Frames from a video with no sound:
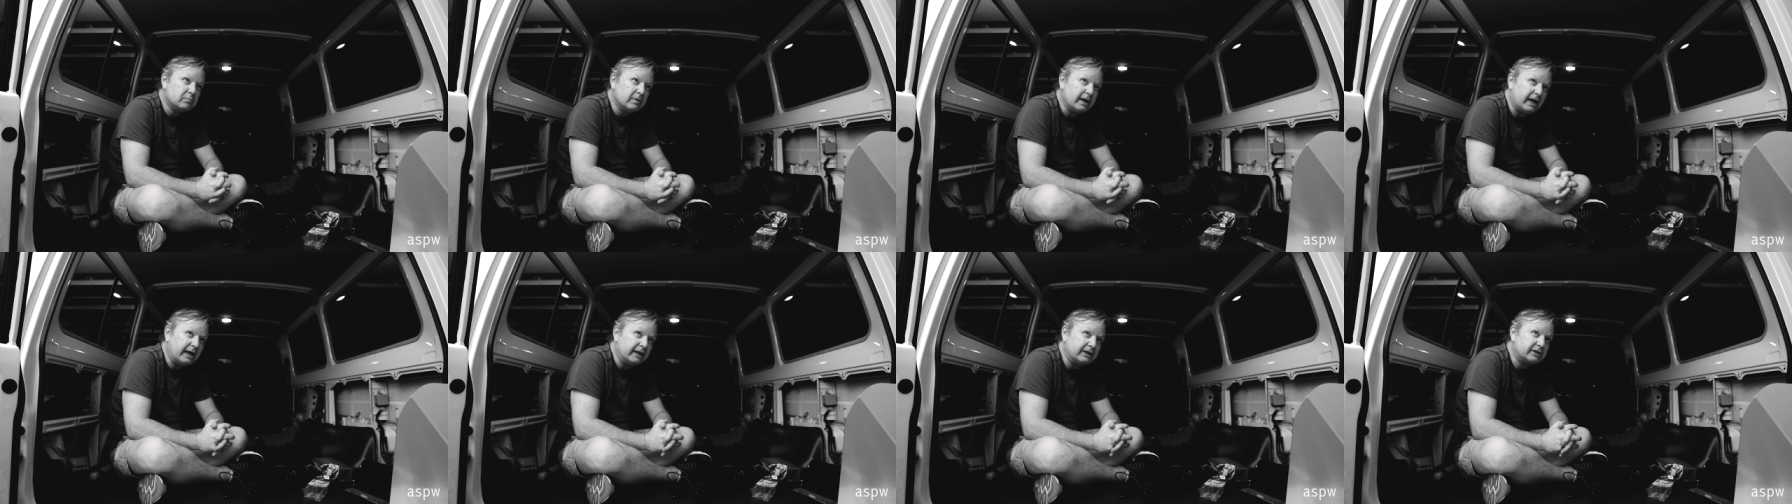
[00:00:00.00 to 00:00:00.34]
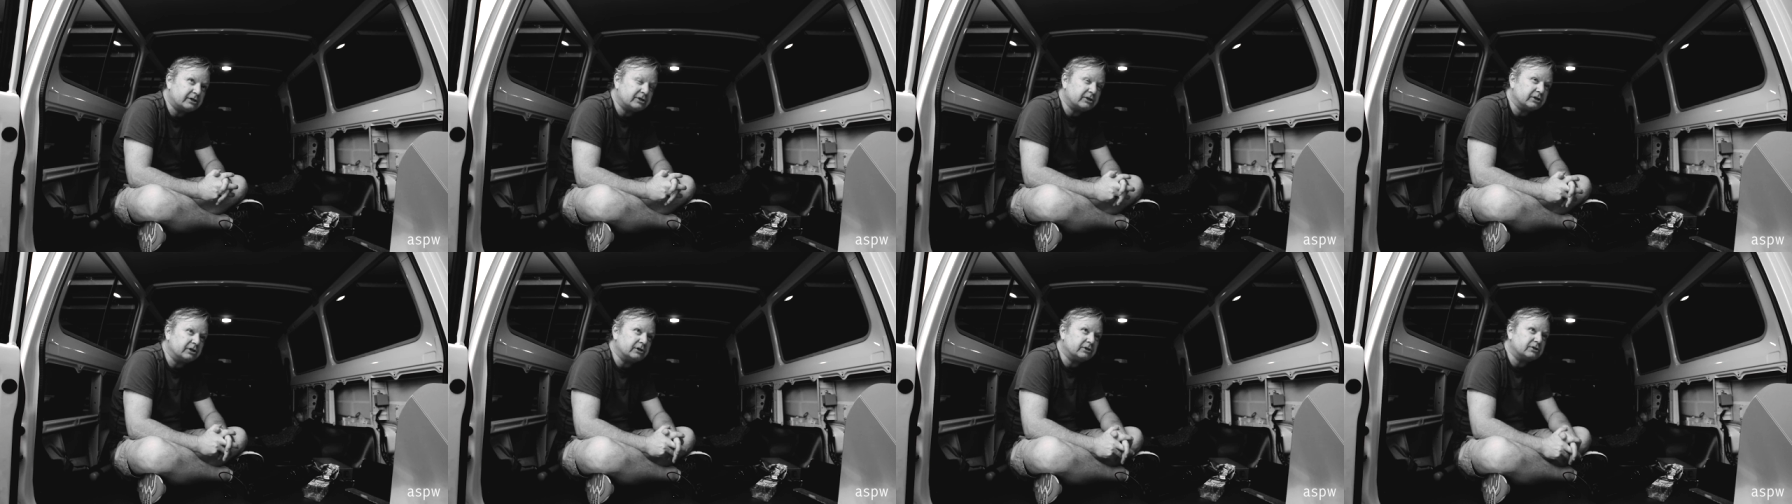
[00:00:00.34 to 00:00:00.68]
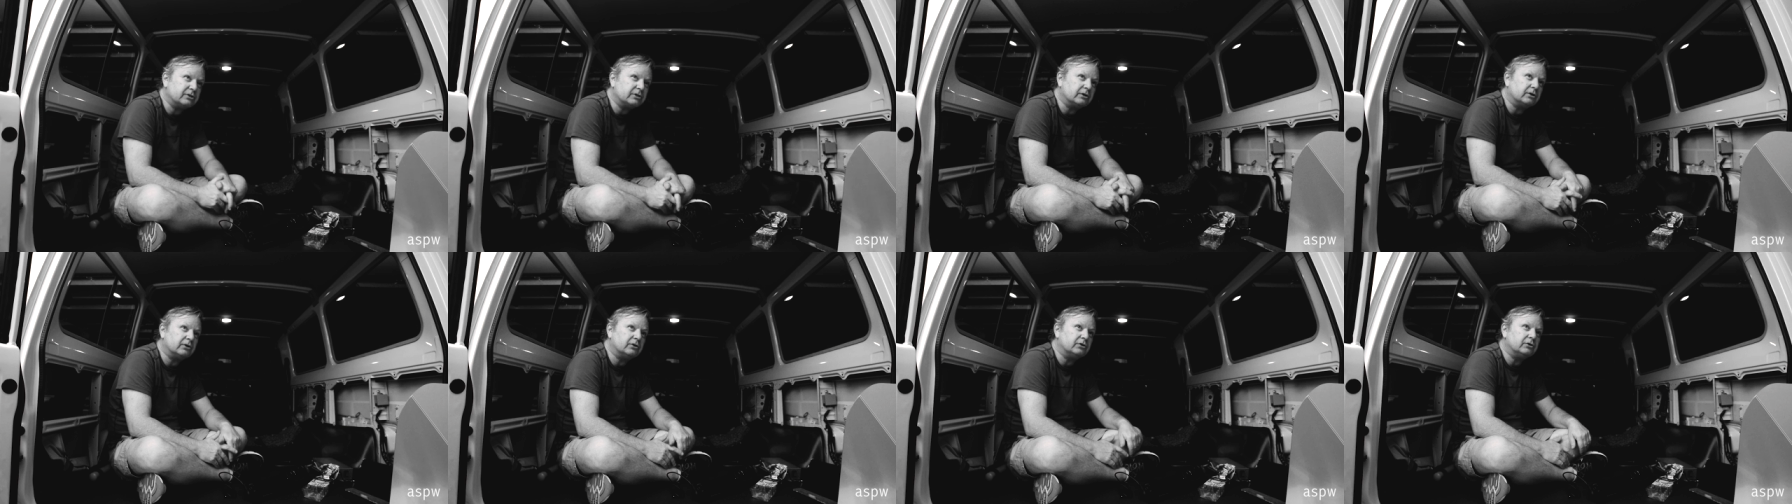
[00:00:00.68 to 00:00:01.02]

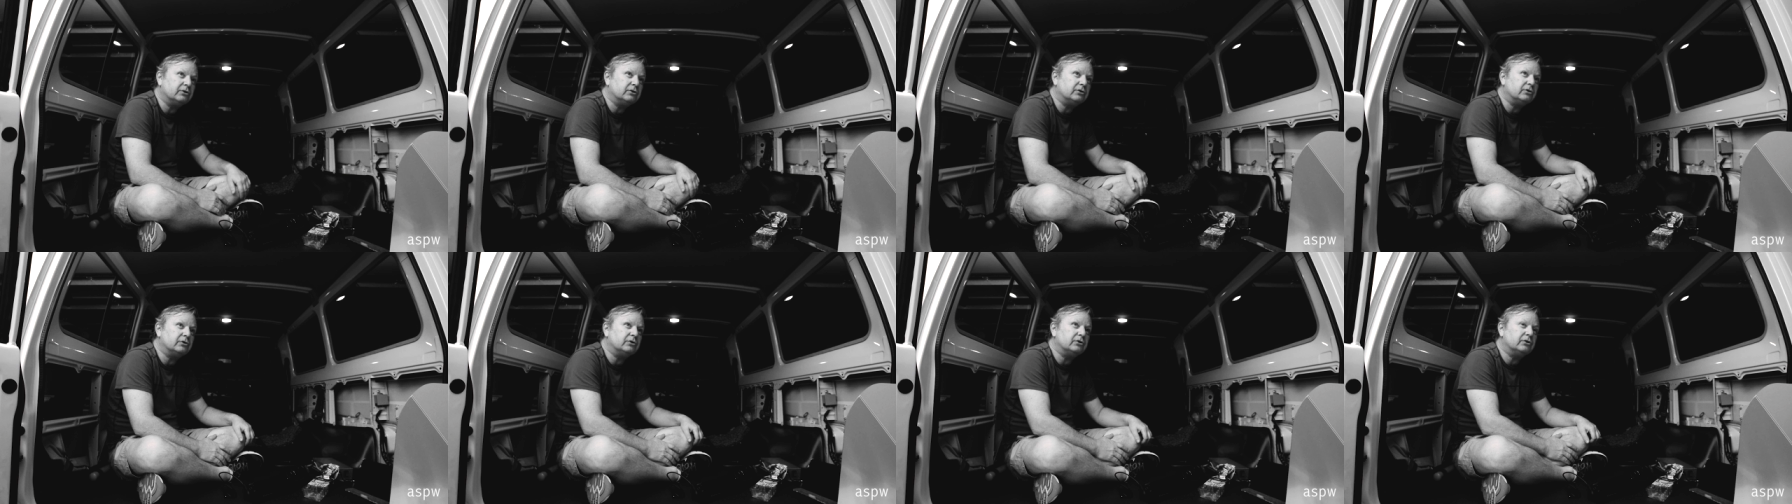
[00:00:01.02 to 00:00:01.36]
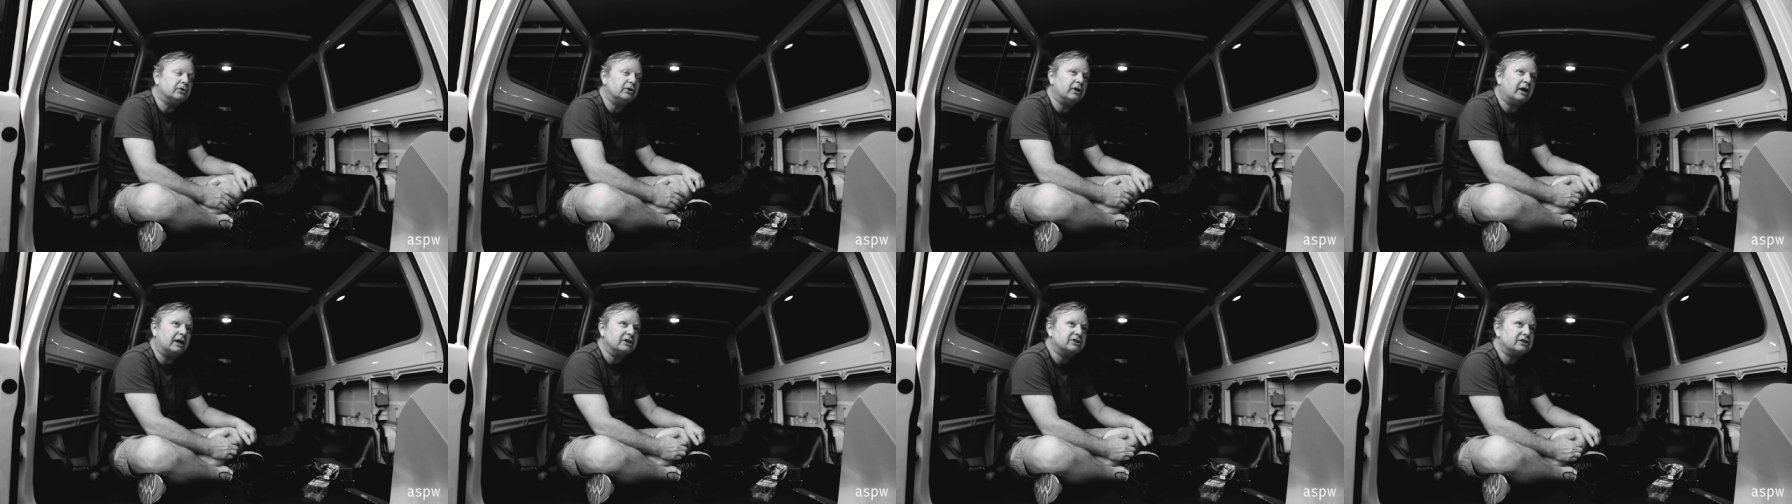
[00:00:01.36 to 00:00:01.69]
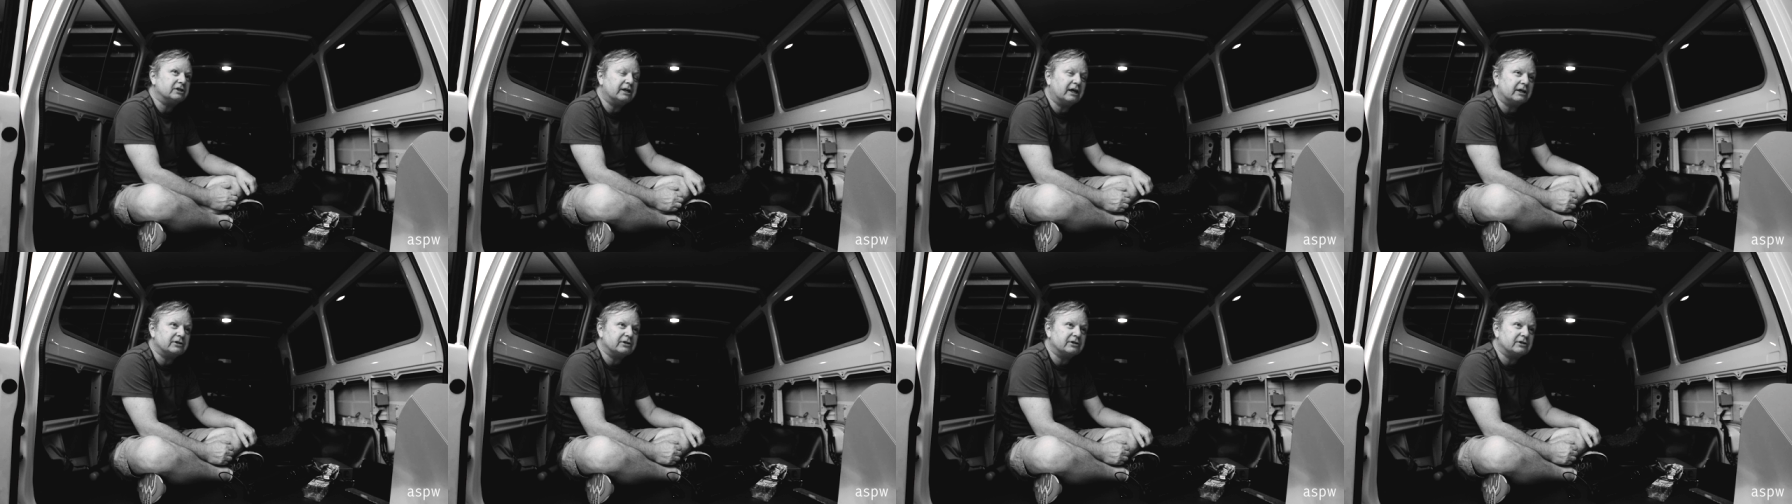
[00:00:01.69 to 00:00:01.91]
edited Ashley